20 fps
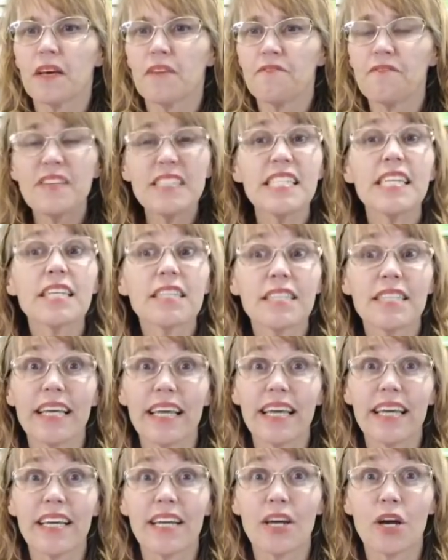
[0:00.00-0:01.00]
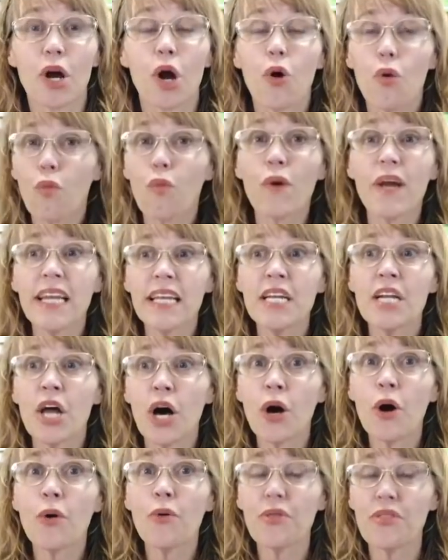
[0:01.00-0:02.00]
physically, we
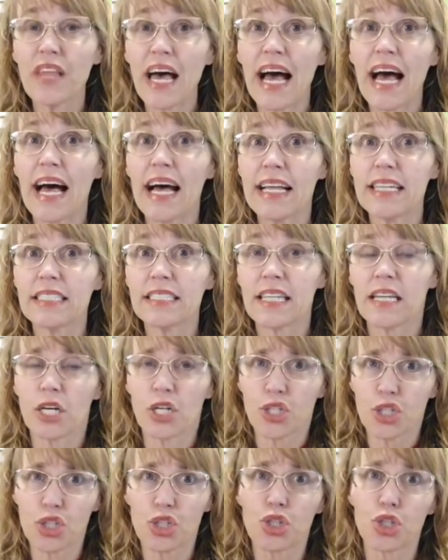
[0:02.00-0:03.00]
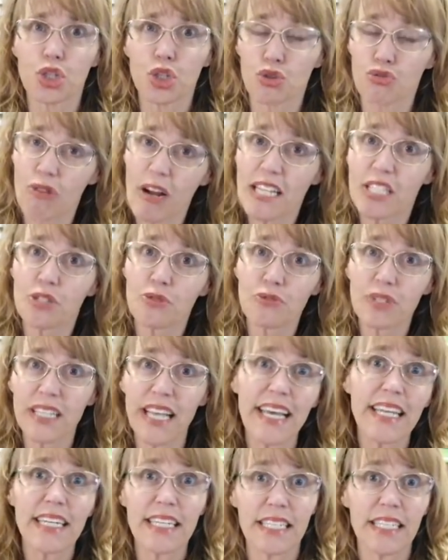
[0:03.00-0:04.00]
know that
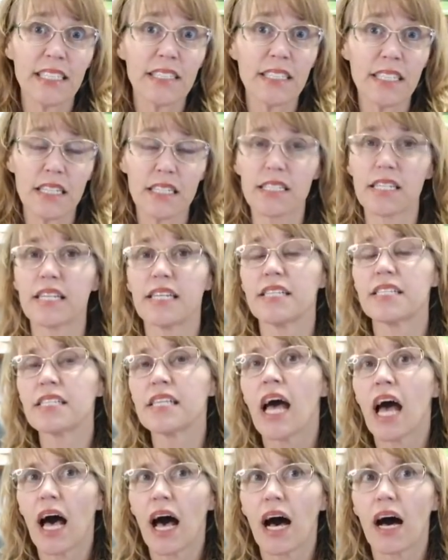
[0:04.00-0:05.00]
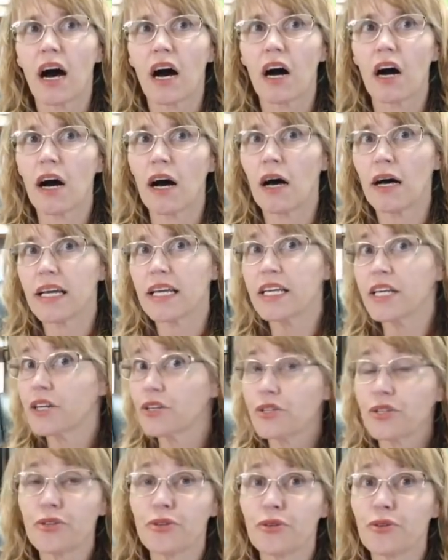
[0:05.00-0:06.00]
stress-related illnesses uh,
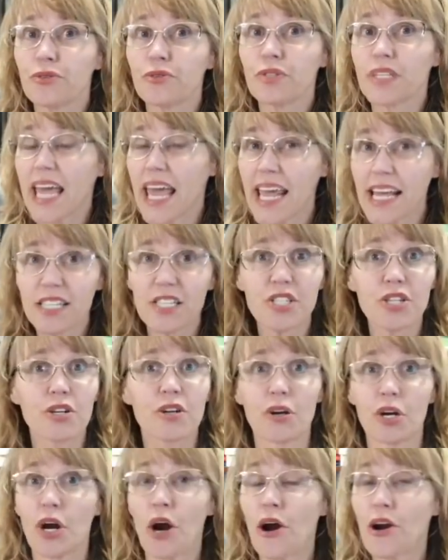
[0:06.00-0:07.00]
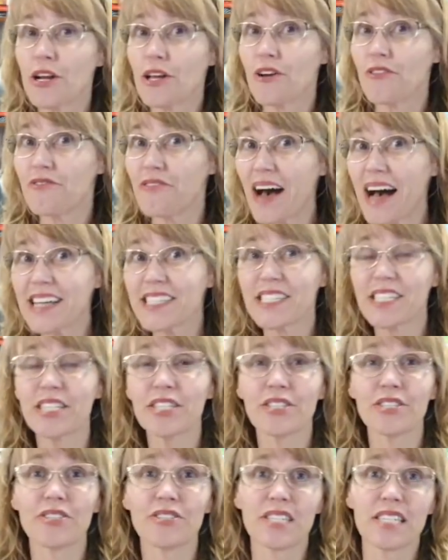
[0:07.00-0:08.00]
include cancer,
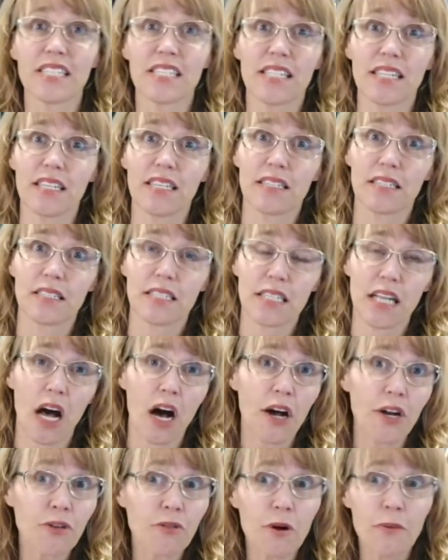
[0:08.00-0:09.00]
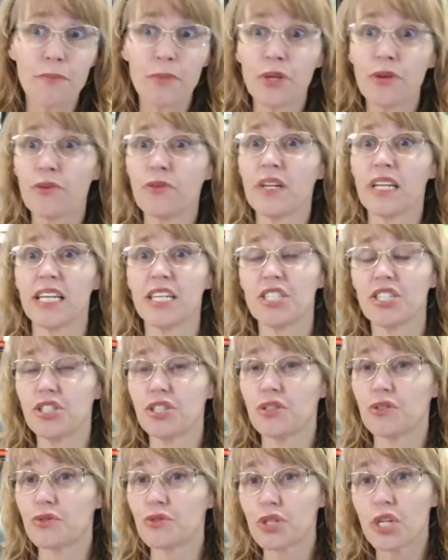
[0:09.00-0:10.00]
cardiovascular disease, autoimmune
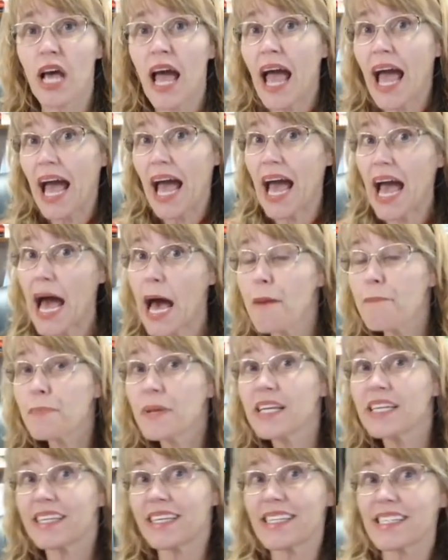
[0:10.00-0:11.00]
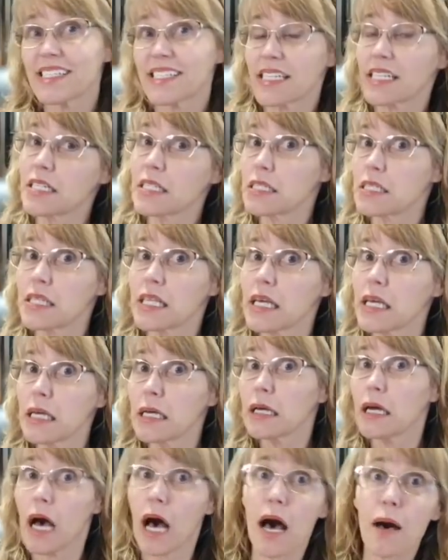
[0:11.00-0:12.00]
issues. Happiness is
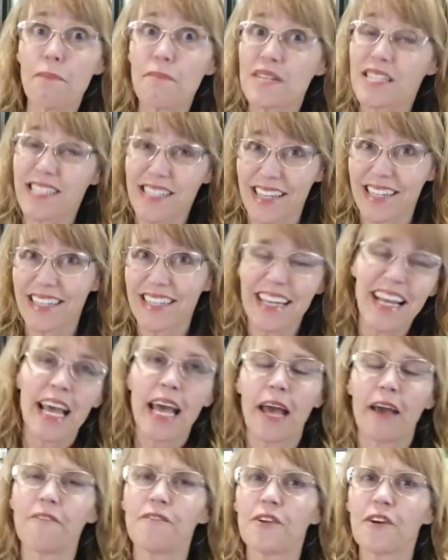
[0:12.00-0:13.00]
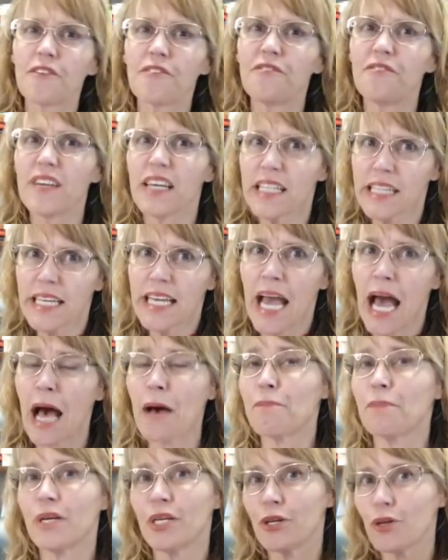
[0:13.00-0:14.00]
the opposite. If you're feeling
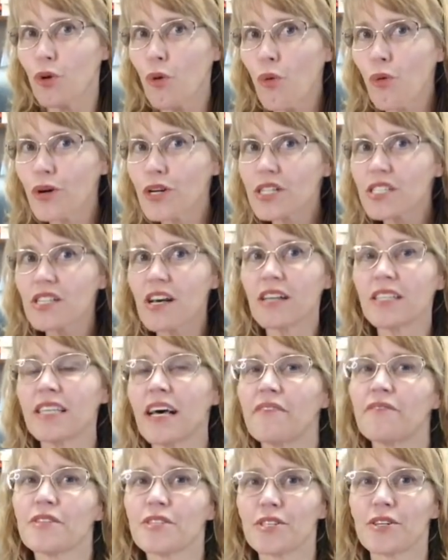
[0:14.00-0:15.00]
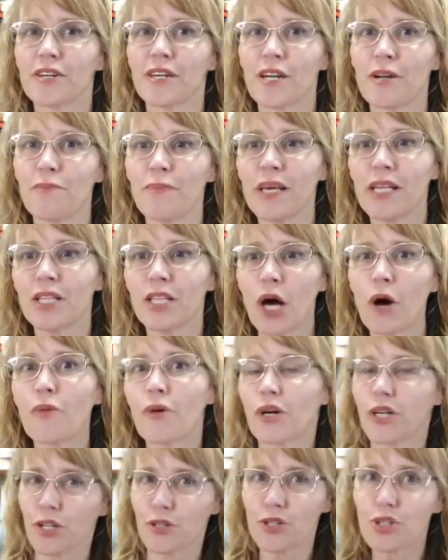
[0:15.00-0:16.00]
happy, your cortisol levels are going to be
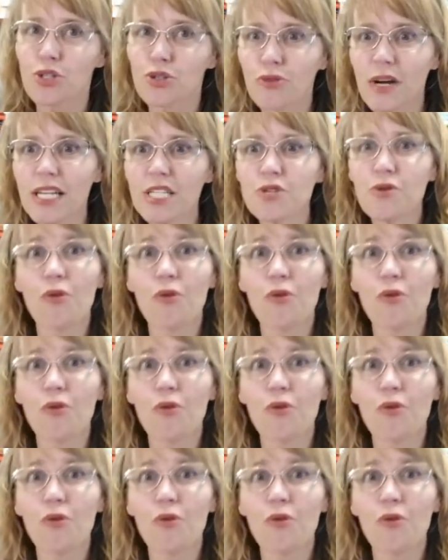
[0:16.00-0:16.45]
lower. Your stress